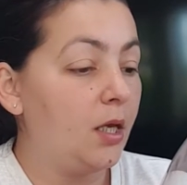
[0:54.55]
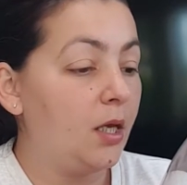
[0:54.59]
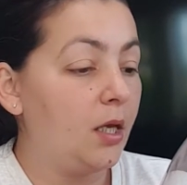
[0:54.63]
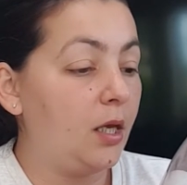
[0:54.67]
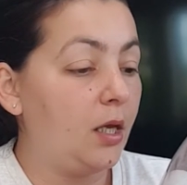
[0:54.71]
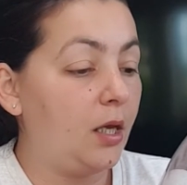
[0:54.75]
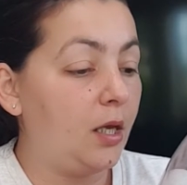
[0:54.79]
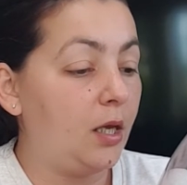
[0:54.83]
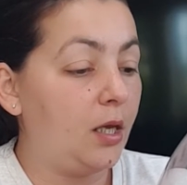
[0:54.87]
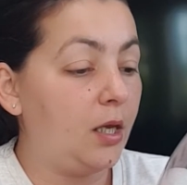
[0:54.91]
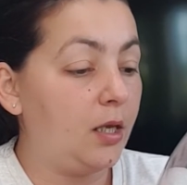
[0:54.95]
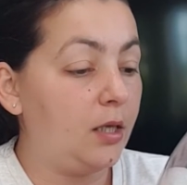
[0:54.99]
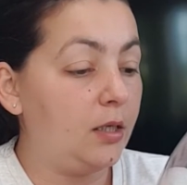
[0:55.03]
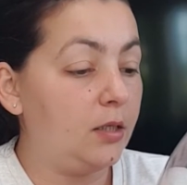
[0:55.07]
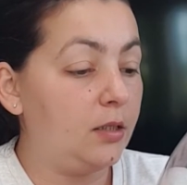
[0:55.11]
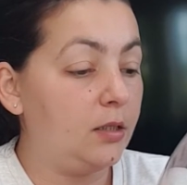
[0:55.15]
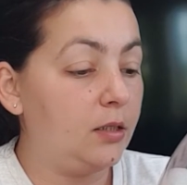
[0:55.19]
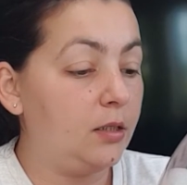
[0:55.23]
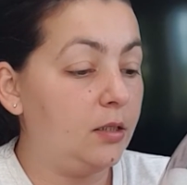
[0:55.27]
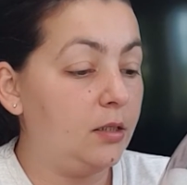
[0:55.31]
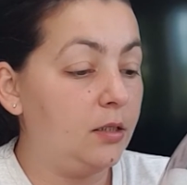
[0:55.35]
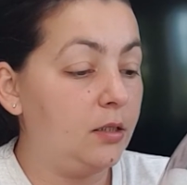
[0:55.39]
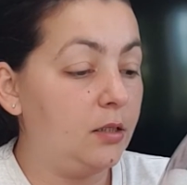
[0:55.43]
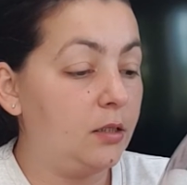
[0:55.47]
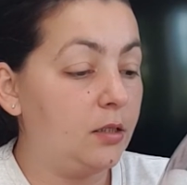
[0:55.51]

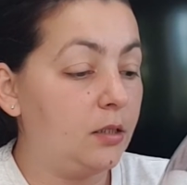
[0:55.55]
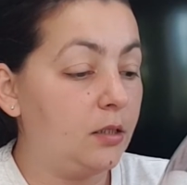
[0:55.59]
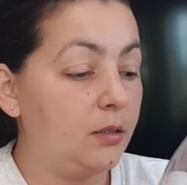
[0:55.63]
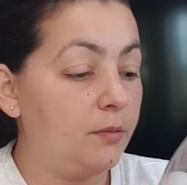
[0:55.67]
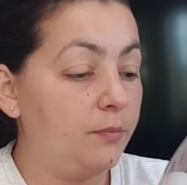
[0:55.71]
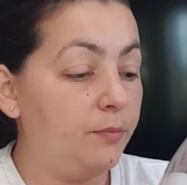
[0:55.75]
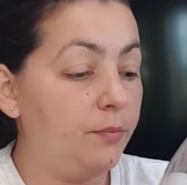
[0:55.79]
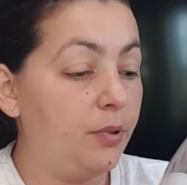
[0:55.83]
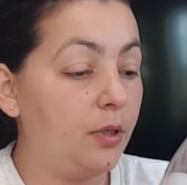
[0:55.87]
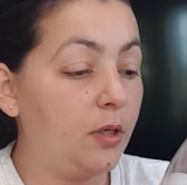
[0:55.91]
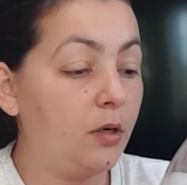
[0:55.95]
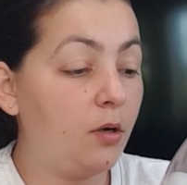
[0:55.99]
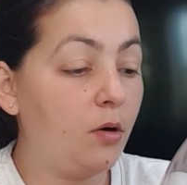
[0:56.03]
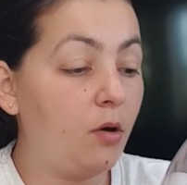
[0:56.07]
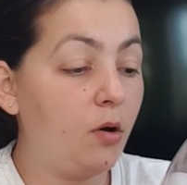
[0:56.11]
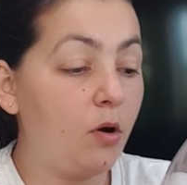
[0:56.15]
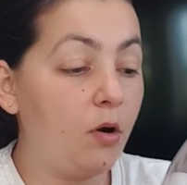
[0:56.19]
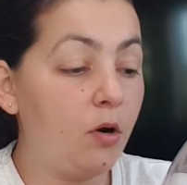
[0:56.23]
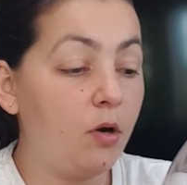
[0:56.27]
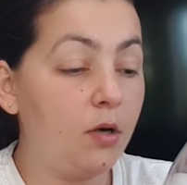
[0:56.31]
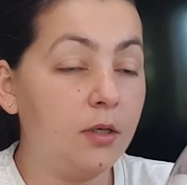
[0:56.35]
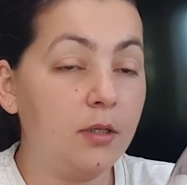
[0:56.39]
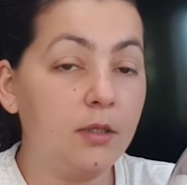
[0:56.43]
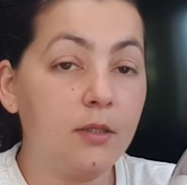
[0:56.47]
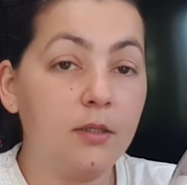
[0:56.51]
And
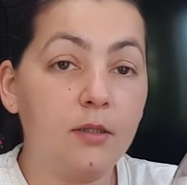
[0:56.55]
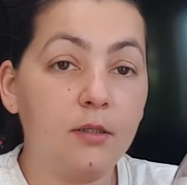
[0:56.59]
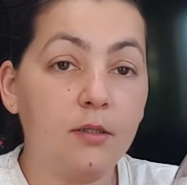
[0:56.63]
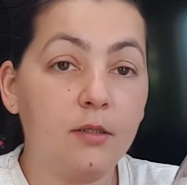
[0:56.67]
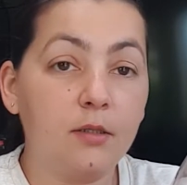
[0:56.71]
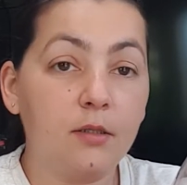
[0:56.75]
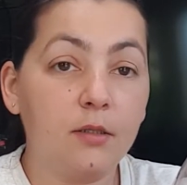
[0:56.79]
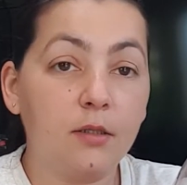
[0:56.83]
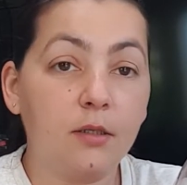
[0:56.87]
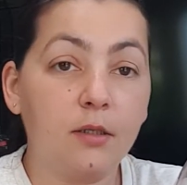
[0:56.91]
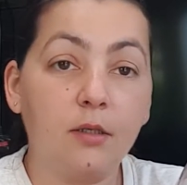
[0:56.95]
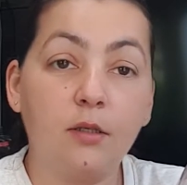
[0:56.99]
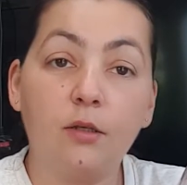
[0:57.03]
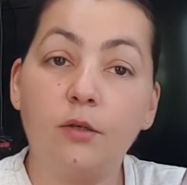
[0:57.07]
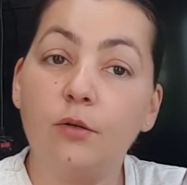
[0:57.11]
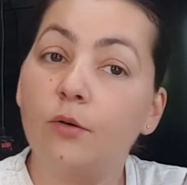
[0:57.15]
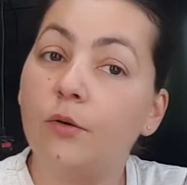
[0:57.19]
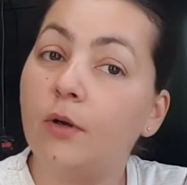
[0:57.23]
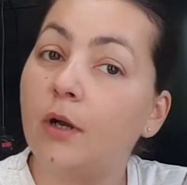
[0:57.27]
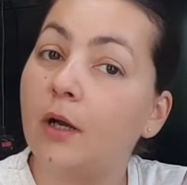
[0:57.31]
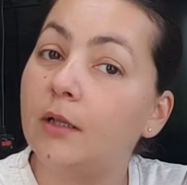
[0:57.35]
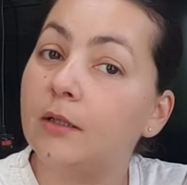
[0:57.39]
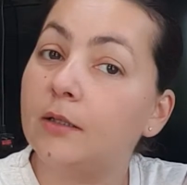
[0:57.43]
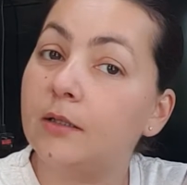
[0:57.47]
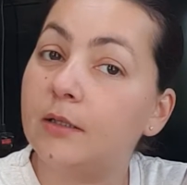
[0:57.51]
because you
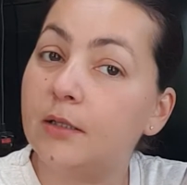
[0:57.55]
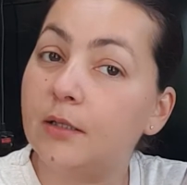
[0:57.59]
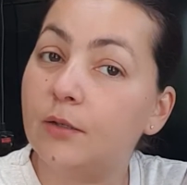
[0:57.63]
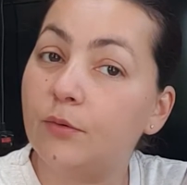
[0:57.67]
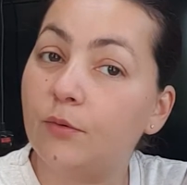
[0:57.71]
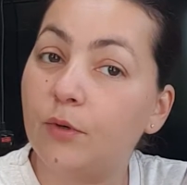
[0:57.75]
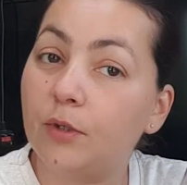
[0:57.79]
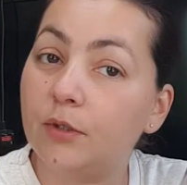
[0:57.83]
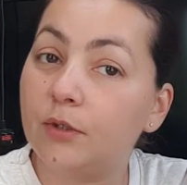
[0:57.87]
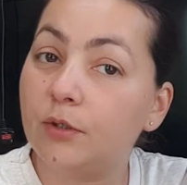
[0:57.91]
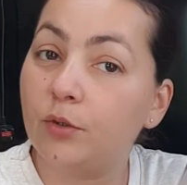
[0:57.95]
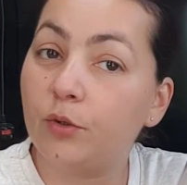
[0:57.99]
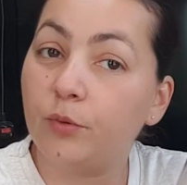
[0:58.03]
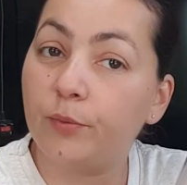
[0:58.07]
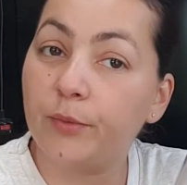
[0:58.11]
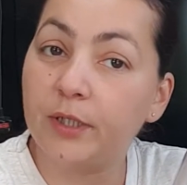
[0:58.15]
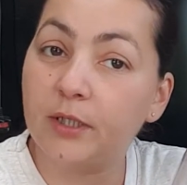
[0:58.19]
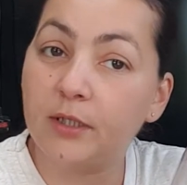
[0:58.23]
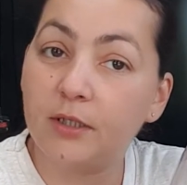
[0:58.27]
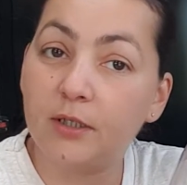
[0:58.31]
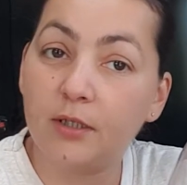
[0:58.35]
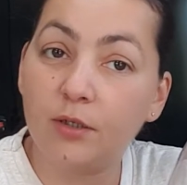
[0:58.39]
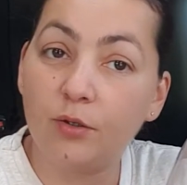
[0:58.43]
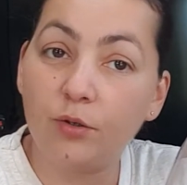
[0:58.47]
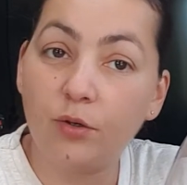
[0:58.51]
can't see what
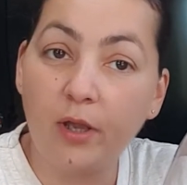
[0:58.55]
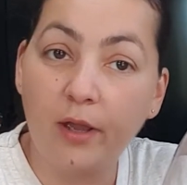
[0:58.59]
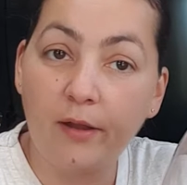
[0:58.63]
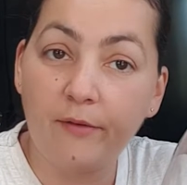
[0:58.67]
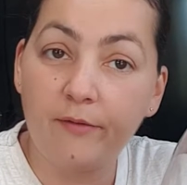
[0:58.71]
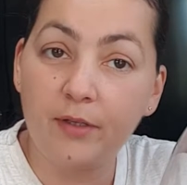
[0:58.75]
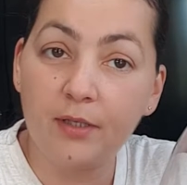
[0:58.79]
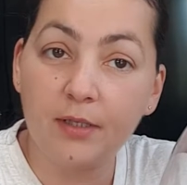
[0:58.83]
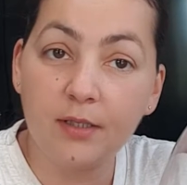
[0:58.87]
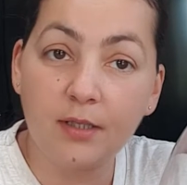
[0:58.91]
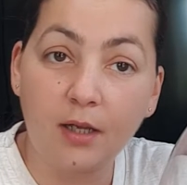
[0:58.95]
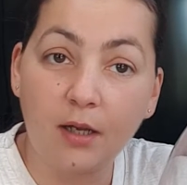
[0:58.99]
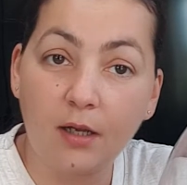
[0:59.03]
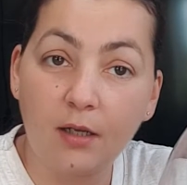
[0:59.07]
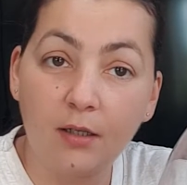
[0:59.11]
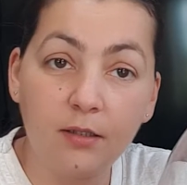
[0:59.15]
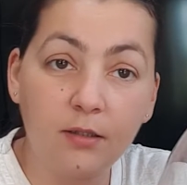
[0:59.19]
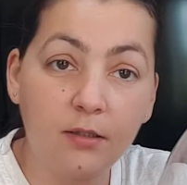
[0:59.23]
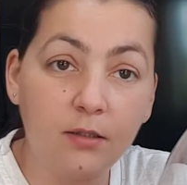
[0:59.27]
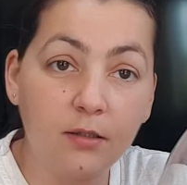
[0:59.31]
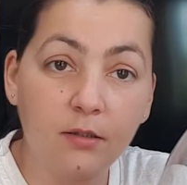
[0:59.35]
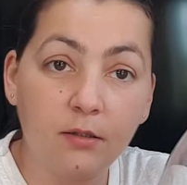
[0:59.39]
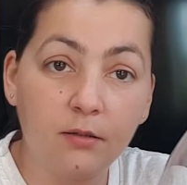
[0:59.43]
humidity you have inside,